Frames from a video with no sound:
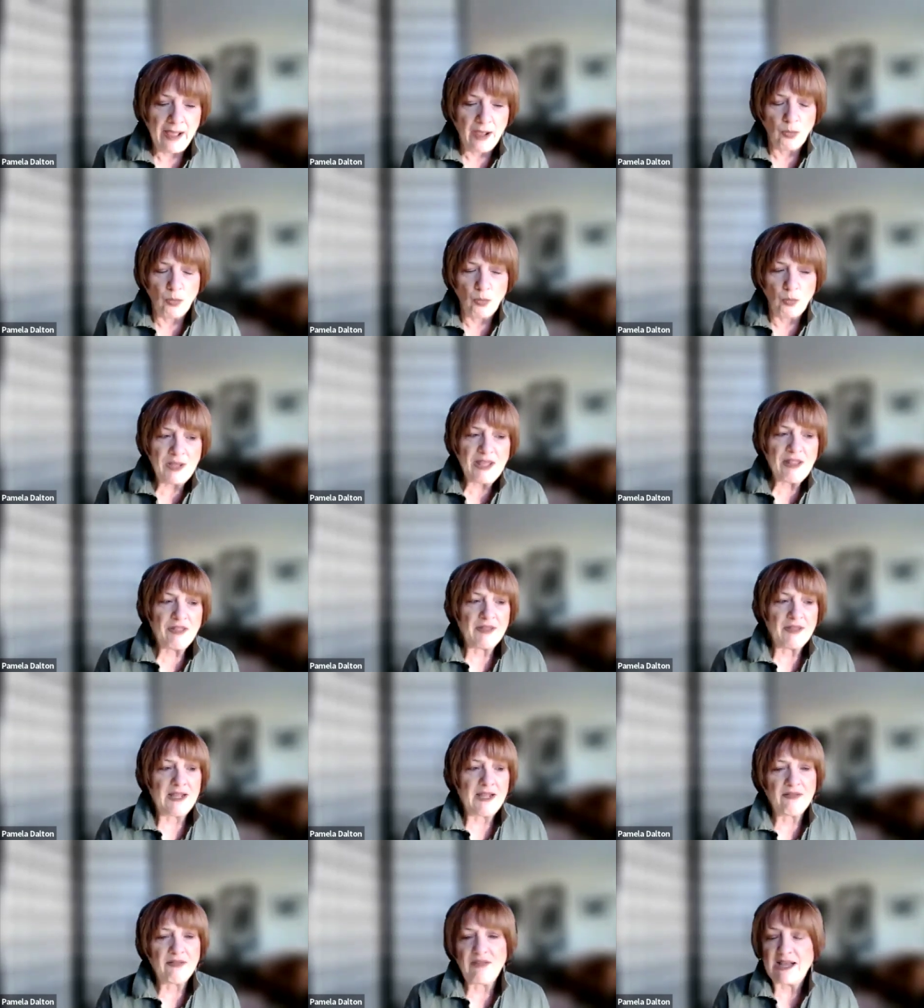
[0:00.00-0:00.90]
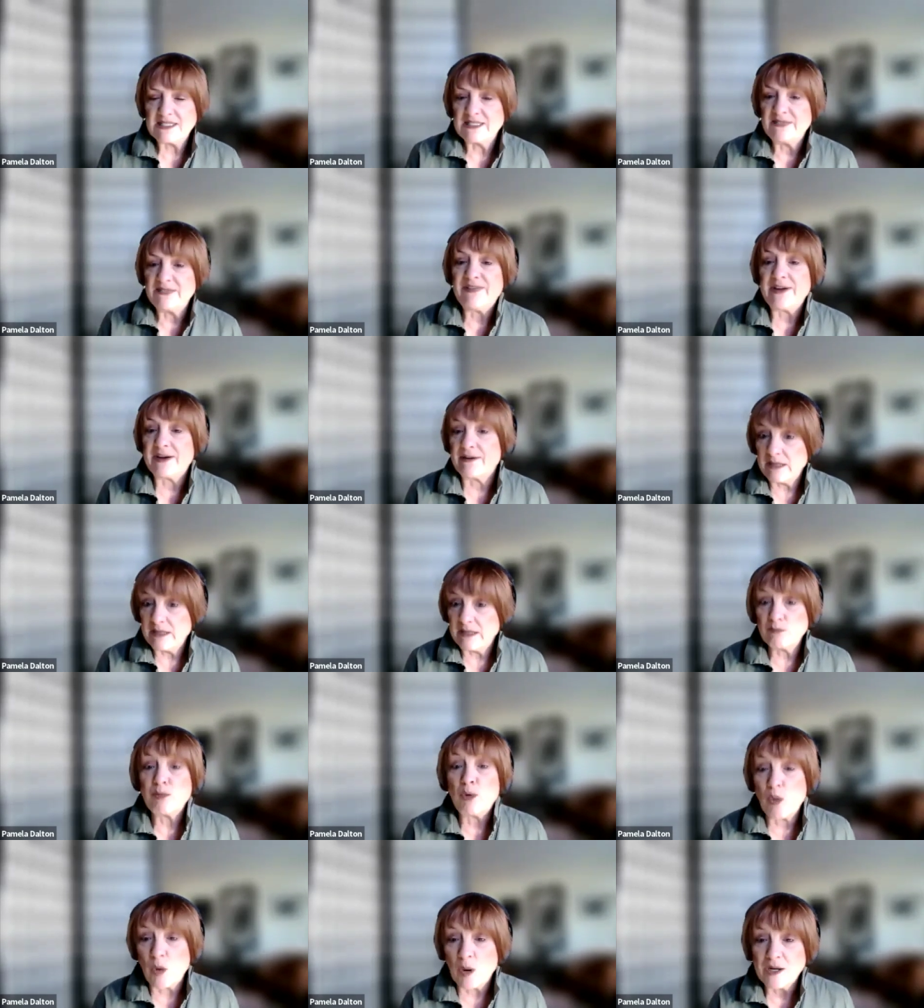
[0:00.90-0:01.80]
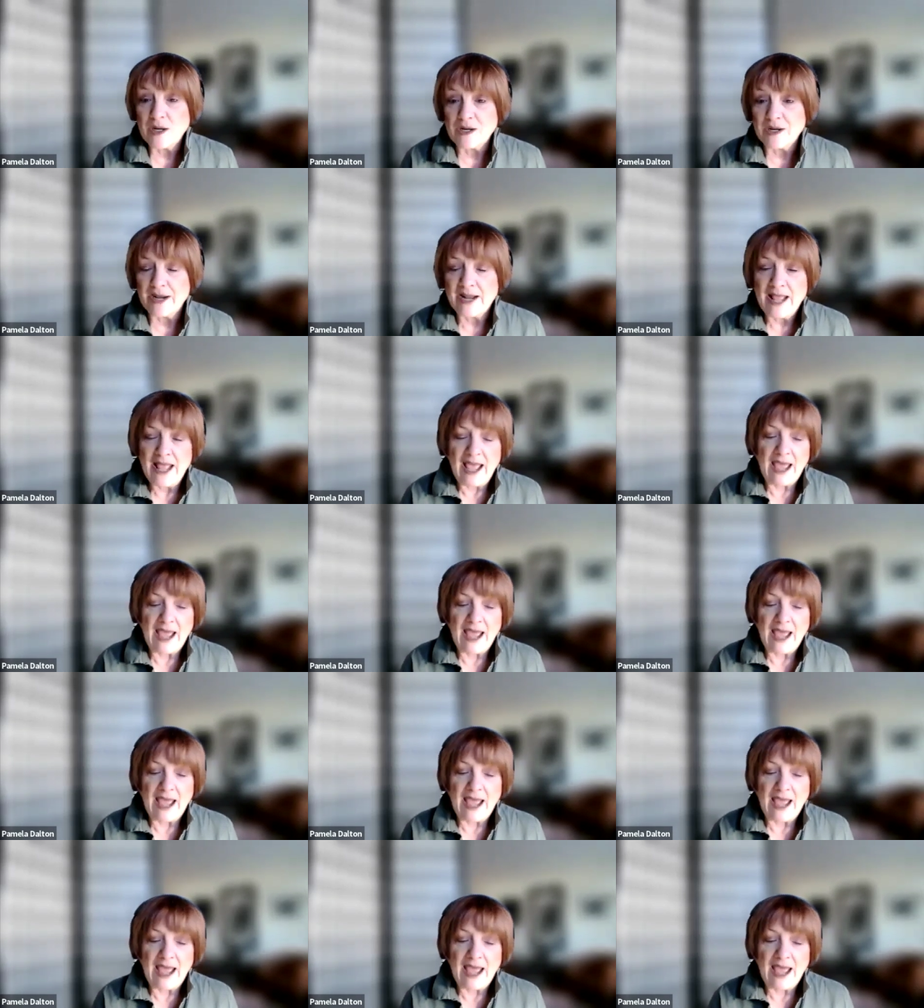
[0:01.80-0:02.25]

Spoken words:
we think that's very important.